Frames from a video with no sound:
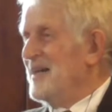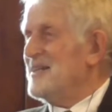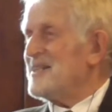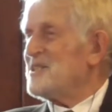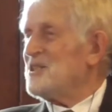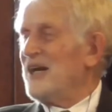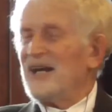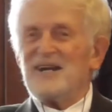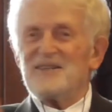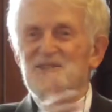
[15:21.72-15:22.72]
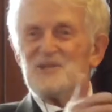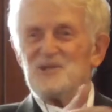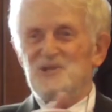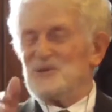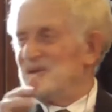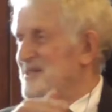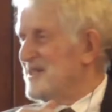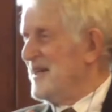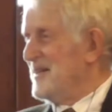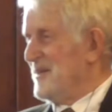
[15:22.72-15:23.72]
just to link the two stories
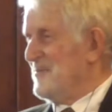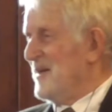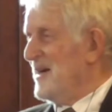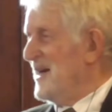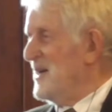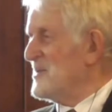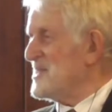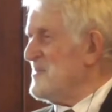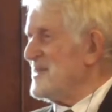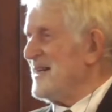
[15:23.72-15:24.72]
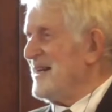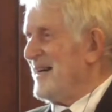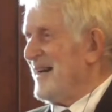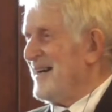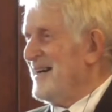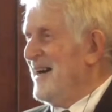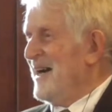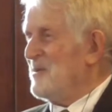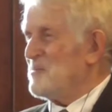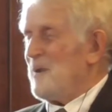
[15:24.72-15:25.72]
together. He was the missing link.
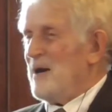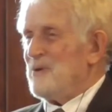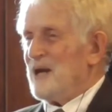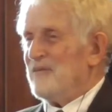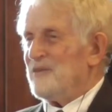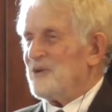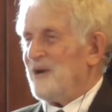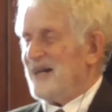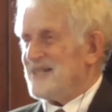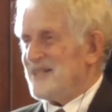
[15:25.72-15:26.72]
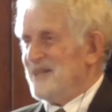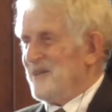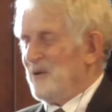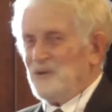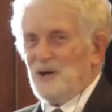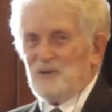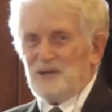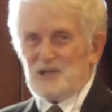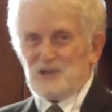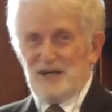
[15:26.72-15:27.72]
He was papering over the cracks. They were not
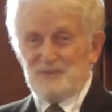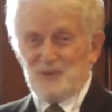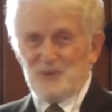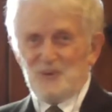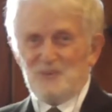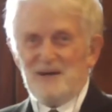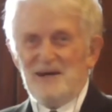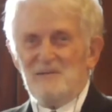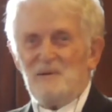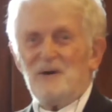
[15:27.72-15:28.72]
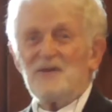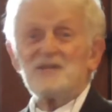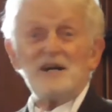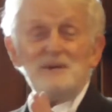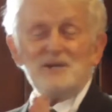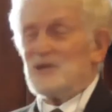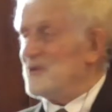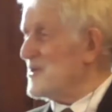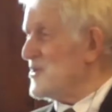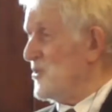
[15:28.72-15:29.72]
really tribes at all. But by the time they
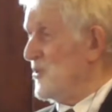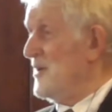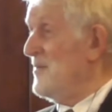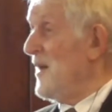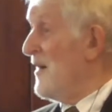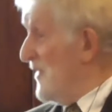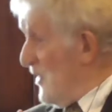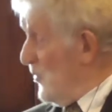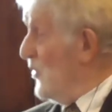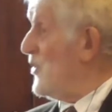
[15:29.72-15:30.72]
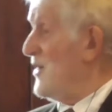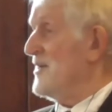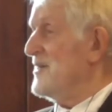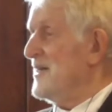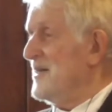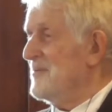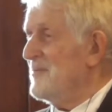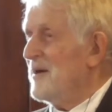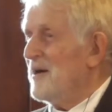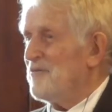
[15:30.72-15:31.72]
told their story, they were indeed
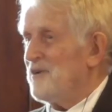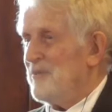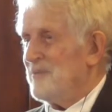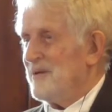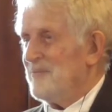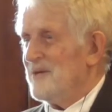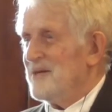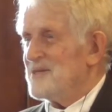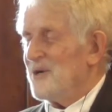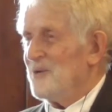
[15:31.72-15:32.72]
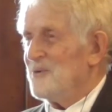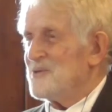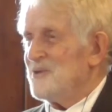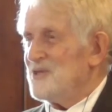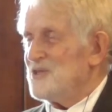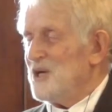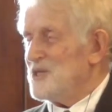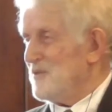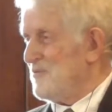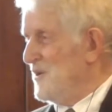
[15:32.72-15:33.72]
a family. So it was not
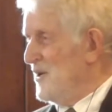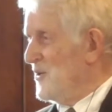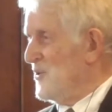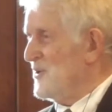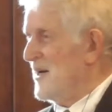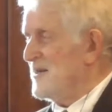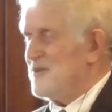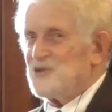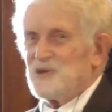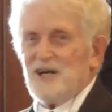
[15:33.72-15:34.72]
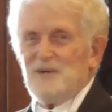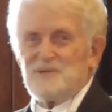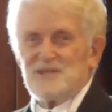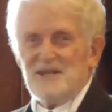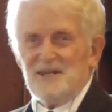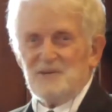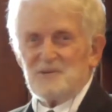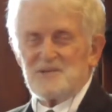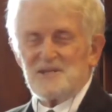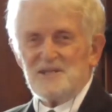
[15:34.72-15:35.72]
Joseph who united the tribes. It
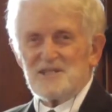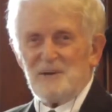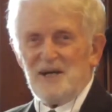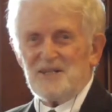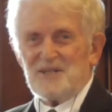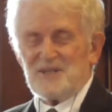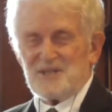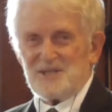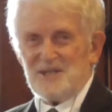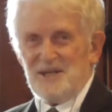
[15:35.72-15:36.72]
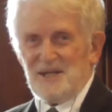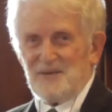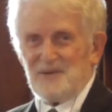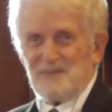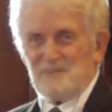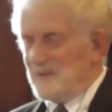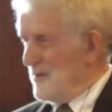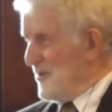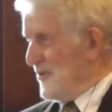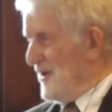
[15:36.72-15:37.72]
was some editors living
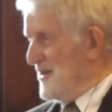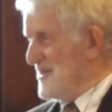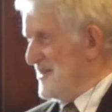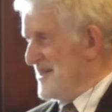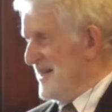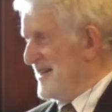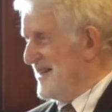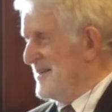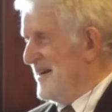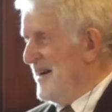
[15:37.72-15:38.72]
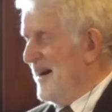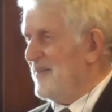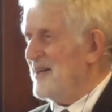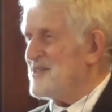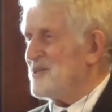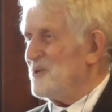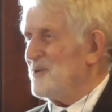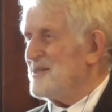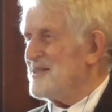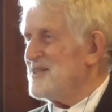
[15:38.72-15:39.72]
maybe 1,000 years later. And that
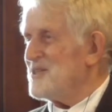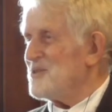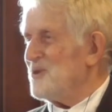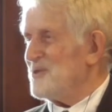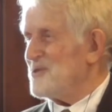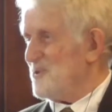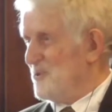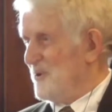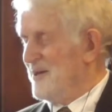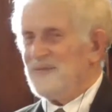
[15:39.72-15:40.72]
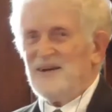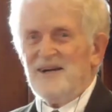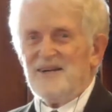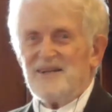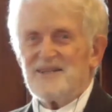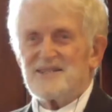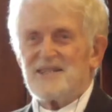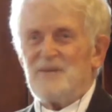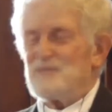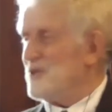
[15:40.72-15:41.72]
story is such a strong story that it
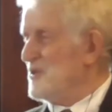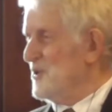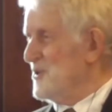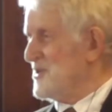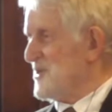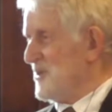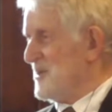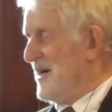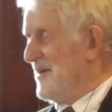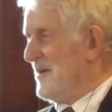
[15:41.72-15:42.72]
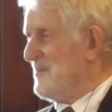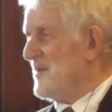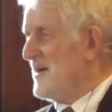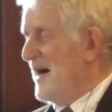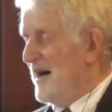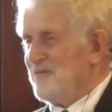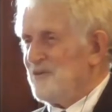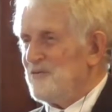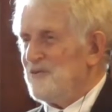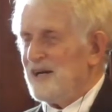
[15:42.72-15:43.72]
keeps the Jews still together. A
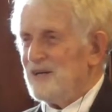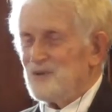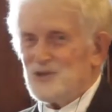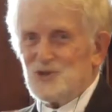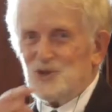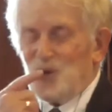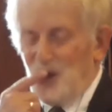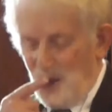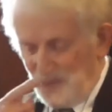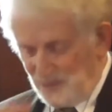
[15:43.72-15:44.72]
very valuable story.